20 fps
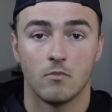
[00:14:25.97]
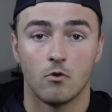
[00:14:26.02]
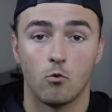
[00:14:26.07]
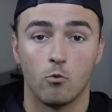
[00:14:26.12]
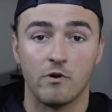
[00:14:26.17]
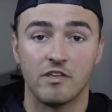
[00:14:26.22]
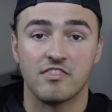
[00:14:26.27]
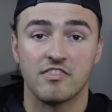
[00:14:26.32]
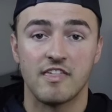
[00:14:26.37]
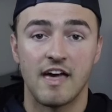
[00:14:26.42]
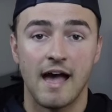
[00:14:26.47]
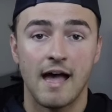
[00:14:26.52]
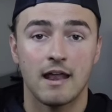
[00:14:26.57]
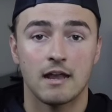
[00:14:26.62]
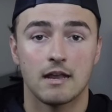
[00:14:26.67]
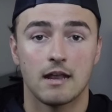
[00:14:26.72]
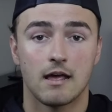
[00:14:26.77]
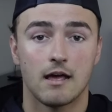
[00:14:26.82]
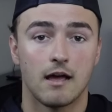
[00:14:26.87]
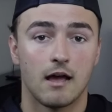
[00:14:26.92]
With that,
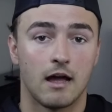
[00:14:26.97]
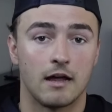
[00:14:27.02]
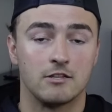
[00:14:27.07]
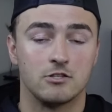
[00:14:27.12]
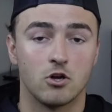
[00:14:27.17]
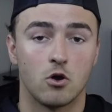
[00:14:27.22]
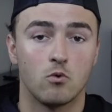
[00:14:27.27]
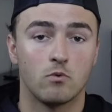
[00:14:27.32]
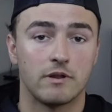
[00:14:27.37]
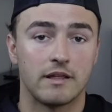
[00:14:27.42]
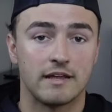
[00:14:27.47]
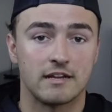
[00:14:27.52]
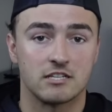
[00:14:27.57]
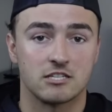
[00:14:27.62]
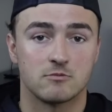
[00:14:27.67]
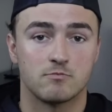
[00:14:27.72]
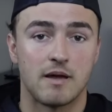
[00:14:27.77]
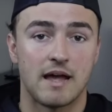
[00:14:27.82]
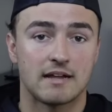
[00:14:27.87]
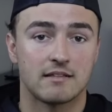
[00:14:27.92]
I don't
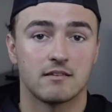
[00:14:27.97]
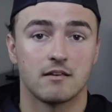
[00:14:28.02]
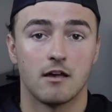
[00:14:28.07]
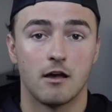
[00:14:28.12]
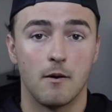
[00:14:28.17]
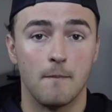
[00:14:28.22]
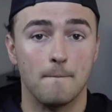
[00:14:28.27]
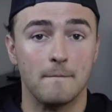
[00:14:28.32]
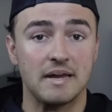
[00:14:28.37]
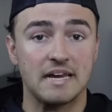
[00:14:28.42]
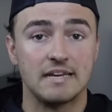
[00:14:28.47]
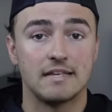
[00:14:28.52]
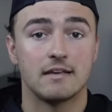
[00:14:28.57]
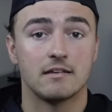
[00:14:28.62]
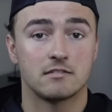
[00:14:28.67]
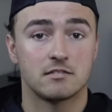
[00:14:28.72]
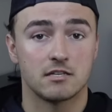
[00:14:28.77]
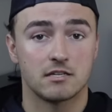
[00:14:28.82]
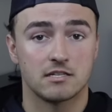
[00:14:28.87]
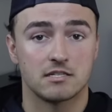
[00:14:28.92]
expect immediate
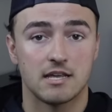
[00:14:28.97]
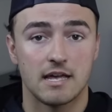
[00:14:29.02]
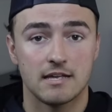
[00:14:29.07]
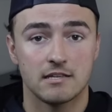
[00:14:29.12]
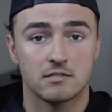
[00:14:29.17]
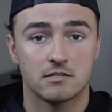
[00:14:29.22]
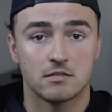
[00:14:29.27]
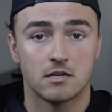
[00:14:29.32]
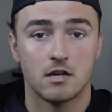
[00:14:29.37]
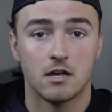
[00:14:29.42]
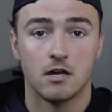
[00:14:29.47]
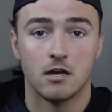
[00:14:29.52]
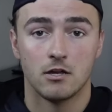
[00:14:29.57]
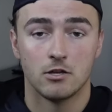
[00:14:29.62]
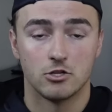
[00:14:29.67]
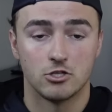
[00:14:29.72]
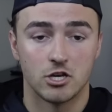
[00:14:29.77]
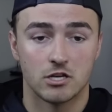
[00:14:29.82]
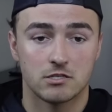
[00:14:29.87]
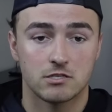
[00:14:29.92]
success.
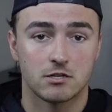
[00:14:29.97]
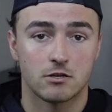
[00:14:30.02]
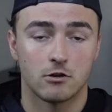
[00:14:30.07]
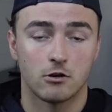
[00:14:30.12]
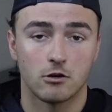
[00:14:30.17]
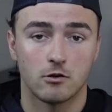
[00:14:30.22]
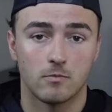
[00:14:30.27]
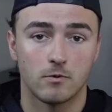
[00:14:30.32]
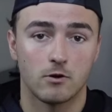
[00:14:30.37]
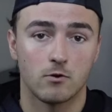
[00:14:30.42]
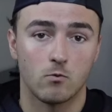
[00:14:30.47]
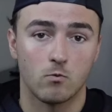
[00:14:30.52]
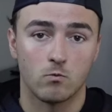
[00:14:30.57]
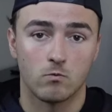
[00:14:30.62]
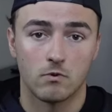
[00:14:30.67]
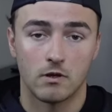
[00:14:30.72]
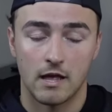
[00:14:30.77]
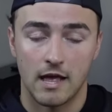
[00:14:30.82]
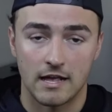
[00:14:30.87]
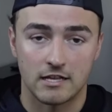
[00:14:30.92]
Justin Herbert
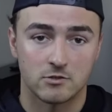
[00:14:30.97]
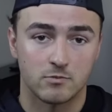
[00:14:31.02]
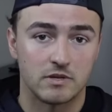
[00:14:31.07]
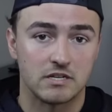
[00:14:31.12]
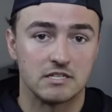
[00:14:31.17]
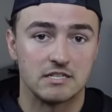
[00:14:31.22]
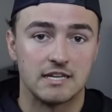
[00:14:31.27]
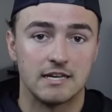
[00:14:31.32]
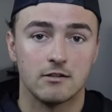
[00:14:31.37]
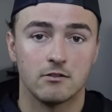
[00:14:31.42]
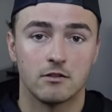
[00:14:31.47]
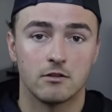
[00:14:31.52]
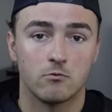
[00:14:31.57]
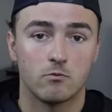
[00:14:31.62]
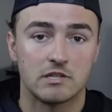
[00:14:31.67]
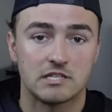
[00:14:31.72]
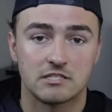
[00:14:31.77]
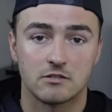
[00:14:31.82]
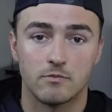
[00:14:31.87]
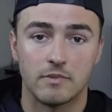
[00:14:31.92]
has been dealing
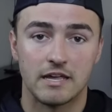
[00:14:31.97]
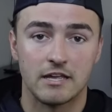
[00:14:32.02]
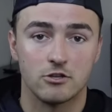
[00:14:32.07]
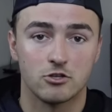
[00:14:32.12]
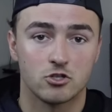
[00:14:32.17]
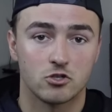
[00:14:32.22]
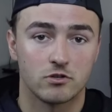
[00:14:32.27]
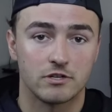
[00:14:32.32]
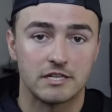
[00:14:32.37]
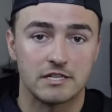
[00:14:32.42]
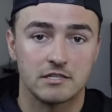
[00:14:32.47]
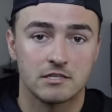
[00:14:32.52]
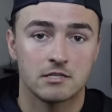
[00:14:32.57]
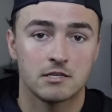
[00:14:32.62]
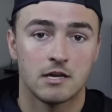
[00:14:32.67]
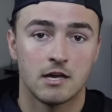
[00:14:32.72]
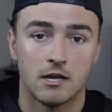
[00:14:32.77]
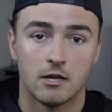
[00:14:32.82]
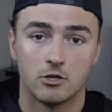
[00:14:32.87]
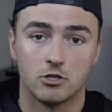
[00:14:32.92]
with some injuries
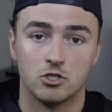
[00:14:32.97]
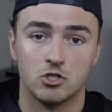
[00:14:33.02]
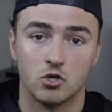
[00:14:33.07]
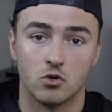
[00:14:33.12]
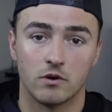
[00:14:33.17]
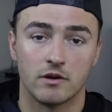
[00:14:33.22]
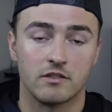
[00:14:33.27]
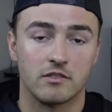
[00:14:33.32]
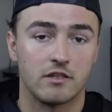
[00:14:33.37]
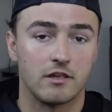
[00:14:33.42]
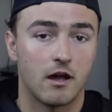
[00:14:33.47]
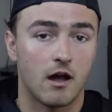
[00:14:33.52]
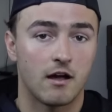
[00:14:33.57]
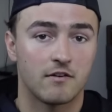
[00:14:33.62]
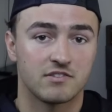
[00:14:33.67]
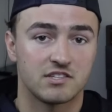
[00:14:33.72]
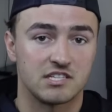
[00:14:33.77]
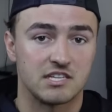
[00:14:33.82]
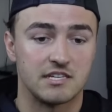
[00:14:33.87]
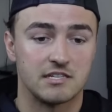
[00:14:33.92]
during the
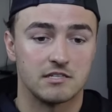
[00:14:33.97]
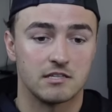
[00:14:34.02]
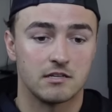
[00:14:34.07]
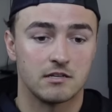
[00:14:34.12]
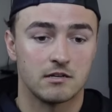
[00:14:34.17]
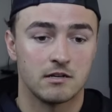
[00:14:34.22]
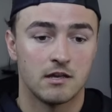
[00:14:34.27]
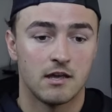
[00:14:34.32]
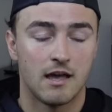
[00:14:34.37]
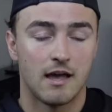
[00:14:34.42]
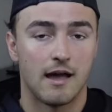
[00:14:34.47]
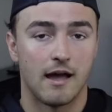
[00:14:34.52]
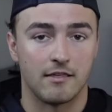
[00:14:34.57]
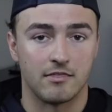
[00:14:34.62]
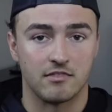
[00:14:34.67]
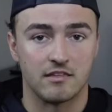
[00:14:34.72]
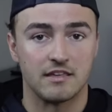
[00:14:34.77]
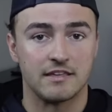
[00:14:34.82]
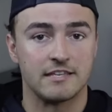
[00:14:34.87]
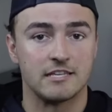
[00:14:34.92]
offseason. I
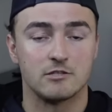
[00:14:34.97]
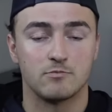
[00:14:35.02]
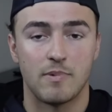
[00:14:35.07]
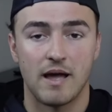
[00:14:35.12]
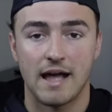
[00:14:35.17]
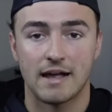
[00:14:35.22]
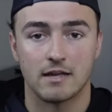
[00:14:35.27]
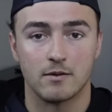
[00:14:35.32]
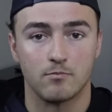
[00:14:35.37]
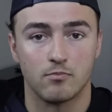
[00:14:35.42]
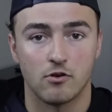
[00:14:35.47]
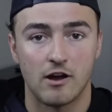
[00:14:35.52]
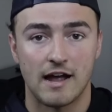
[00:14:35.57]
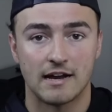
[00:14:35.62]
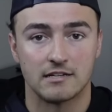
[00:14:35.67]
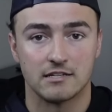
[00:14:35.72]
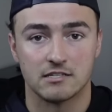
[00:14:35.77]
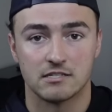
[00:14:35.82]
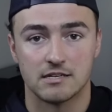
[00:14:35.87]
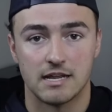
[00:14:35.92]
think he's back at
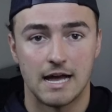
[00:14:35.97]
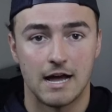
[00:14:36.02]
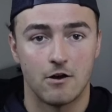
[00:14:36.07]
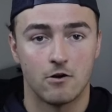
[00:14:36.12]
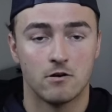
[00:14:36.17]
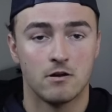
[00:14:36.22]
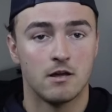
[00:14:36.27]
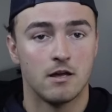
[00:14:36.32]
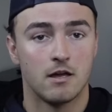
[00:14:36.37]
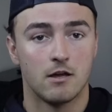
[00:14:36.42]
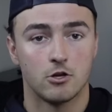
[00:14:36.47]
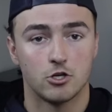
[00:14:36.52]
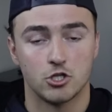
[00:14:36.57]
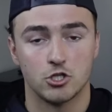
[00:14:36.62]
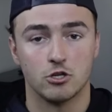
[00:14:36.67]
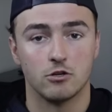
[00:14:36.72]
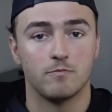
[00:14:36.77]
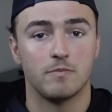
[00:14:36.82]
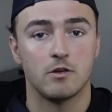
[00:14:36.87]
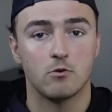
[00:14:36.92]
practice now,
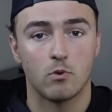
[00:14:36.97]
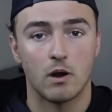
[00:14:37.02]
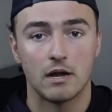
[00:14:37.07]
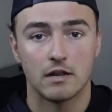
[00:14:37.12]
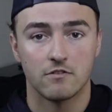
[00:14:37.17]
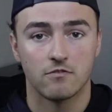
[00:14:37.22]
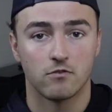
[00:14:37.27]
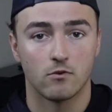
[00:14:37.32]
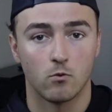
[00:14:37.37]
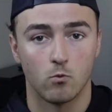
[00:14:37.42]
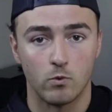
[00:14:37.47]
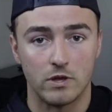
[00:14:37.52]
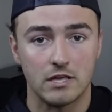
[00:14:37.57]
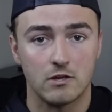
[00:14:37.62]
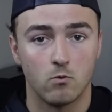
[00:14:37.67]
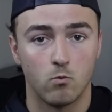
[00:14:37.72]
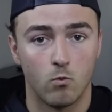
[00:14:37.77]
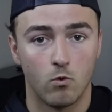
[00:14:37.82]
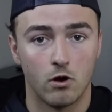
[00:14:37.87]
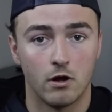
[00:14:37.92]
should be ready for
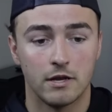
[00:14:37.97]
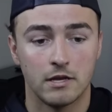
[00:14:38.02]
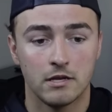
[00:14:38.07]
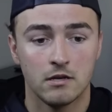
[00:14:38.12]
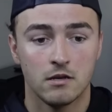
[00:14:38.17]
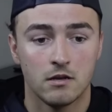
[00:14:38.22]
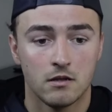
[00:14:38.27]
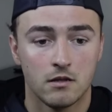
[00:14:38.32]
week one.